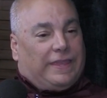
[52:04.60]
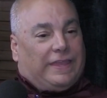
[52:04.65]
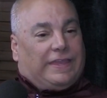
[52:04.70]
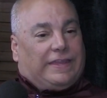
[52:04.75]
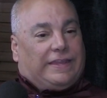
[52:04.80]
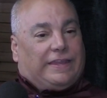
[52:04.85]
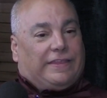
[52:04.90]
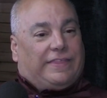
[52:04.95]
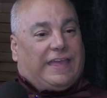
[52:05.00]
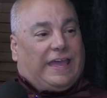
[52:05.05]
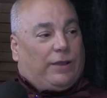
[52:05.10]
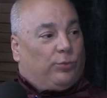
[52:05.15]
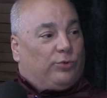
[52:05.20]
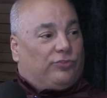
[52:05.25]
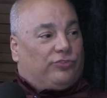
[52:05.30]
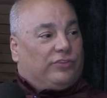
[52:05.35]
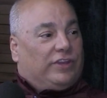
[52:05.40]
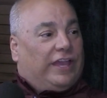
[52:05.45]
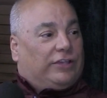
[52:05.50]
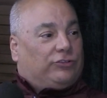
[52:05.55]
Now, that
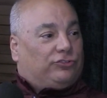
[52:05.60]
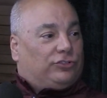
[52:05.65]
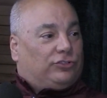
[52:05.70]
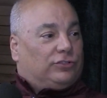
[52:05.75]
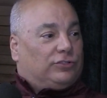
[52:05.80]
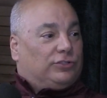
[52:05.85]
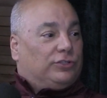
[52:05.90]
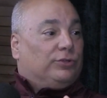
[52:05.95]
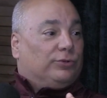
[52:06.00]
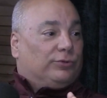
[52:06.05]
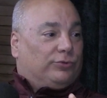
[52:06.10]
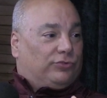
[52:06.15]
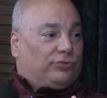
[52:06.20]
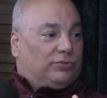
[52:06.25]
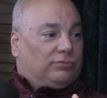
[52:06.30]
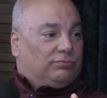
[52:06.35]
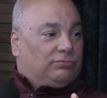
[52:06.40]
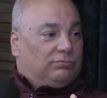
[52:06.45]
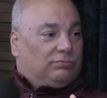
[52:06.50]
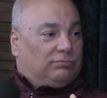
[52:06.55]
was national news.
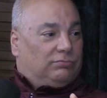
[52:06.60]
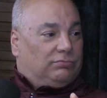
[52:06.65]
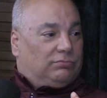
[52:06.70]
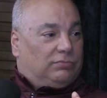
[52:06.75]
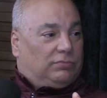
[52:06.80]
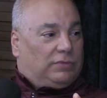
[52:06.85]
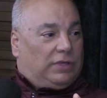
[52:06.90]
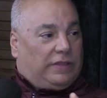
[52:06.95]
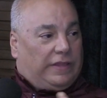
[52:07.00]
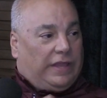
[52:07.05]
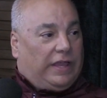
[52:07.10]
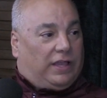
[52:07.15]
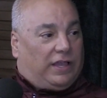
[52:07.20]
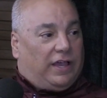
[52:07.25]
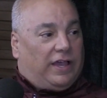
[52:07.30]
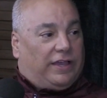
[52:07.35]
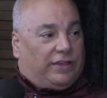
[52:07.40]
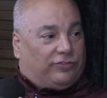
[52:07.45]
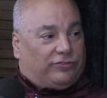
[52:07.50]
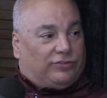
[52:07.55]
And that
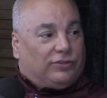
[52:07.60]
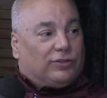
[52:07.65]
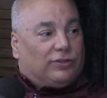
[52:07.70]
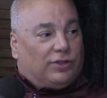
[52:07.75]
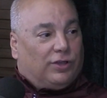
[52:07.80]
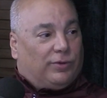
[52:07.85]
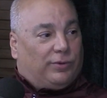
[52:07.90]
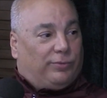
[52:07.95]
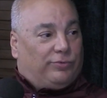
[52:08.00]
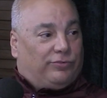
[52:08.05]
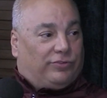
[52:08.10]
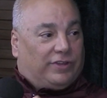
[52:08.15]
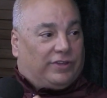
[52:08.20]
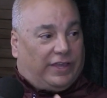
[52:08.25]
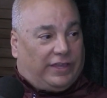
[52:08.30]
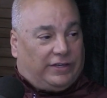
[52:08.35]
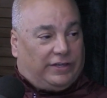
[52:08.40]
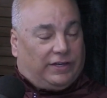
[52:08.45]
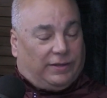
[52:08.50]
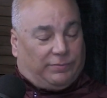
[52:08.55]
guy is still, he was
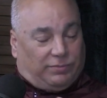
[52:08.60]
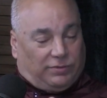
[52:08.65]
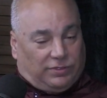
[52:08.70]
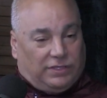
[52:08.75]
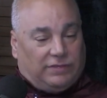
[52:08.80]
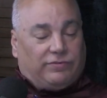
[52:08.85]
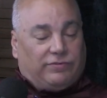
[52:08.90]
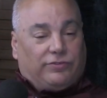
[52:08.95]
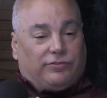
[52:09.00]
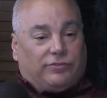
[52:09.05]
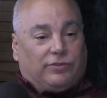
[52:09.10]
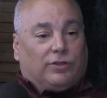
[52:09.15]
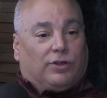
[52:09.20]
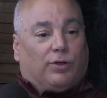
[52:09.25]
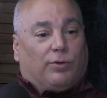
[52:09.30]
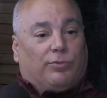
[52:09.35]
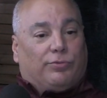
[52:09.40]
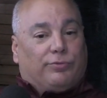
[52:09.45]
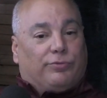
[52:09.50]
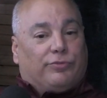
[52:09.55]
indicted, I believe. He's still
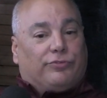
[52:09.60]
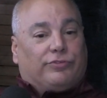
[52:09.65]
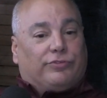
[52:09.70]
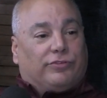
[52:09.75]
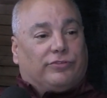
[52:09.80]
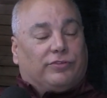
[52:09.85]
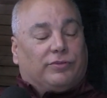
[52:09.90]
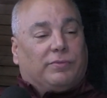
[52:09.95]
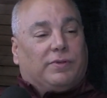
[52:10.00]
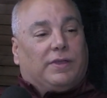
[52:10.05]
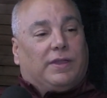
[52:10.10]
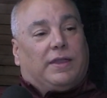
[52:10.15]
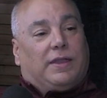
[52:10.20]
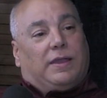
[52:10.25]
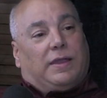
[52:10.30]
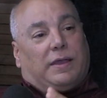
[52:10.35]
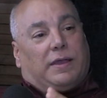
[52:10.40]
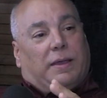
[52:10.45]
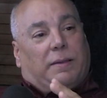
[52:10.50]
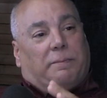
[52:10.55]
going through the system.
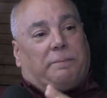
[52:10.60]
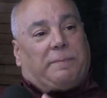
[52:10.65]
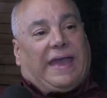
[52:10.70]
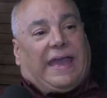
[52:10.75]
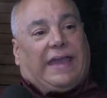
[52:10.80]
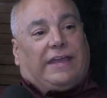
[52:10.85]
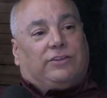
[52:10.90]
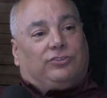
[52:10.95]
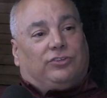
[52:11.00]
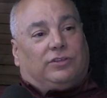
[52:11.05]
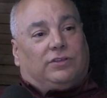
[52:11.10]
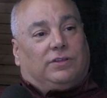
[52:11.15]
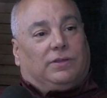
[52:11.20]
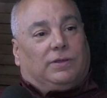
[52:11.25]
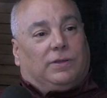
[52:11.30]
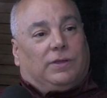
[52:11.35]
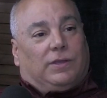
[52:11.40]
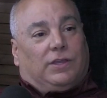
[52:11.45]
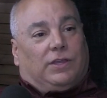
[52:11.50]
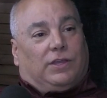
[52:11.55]
Imagine
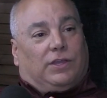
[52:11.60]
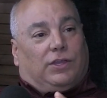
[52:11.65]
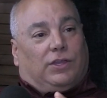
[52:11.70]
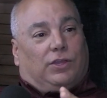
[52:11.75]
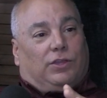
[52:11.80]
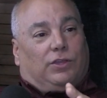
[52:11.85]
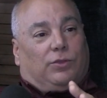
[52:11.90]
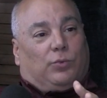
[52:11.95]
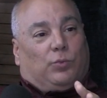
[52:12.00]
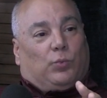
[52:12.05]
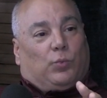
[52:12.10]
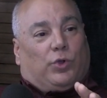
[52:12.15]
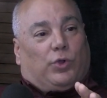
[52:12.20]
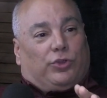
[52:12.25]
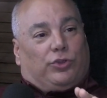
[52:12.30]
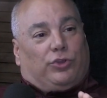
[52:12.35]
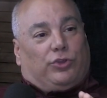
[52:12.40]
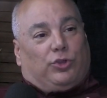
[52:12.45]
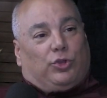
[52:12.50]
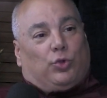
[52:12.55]
what
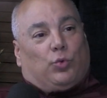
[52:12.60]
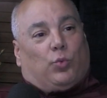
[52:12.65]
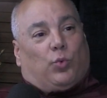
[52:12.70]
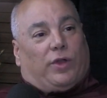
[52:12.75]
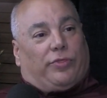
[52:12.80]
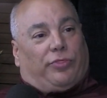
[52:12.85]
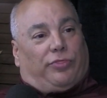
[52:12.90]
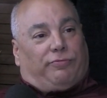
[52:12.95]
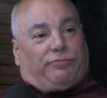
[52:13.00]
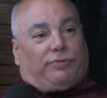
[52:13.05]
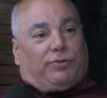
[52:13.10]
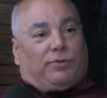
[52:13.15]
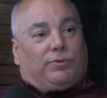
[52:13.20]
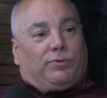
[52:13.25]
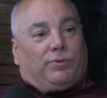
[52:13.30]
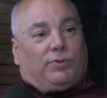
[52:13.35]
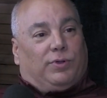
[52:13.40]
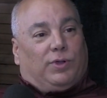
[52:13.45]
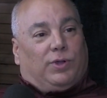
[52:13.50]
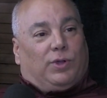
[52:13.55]
you went through
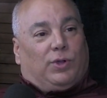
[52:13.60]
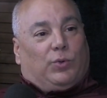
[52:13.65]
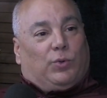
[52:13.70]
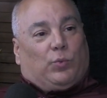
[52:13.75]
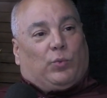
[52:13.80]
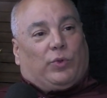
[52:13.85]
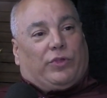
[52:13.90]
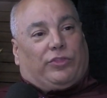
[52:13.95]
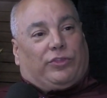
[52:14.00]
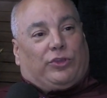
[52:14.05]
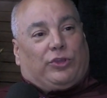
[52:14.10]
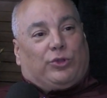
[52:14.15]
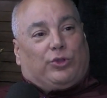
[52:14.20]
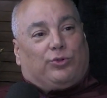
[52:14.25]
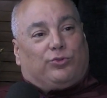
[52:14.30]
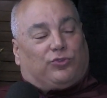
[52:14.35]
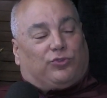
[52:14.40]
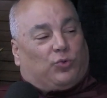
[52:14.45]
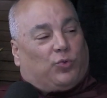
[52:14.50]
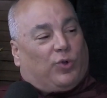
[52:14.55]
with
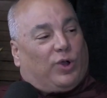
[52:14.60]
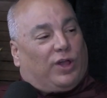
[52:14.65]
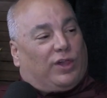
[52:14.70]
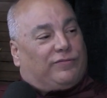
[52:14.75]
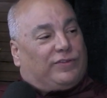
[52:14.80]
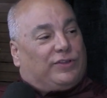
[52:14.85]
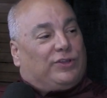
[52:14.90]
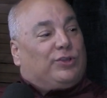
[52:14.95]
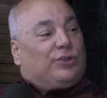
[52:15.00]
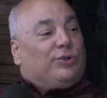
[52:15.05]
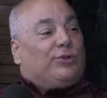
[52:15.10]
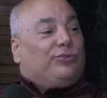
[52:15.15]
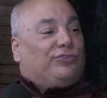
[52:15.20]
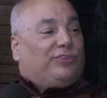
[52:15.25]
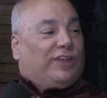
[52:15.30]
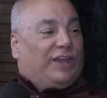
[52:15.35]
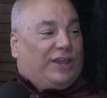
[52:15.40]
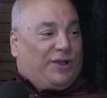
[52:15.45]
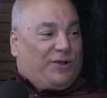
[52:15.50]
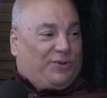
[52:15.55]
News 12 and
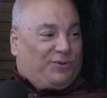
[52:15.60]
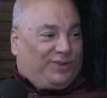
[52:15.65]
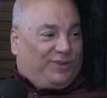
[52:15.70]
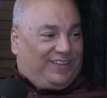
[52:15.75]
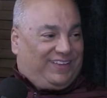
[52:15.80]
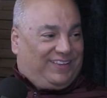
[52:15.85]
Newsday only.